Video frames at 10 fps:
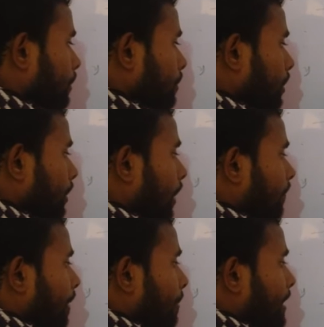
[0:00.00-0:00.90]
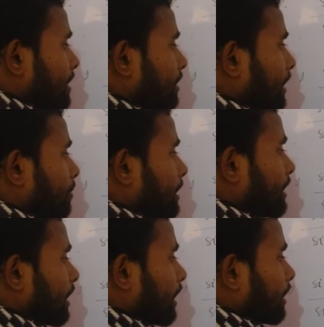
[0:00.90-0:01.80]
sin alpha minus sin
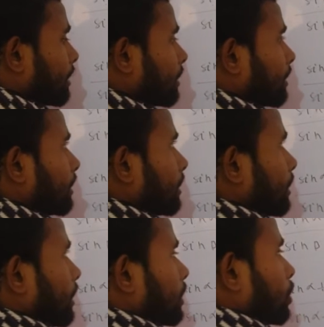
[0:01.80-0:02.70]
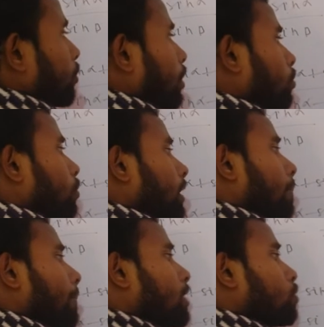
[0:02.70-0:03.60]
beta is equal to
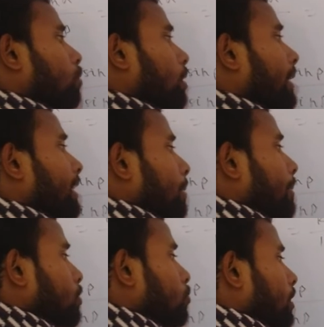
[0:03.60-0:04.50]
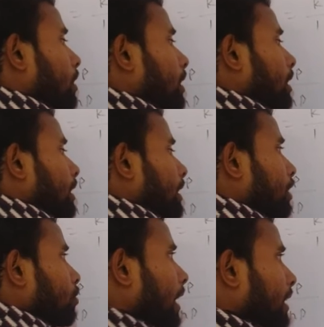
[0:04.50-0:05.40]
k plus 1 by k minus 1?
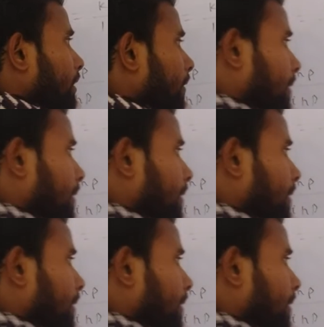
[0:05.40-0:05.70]
Can you write?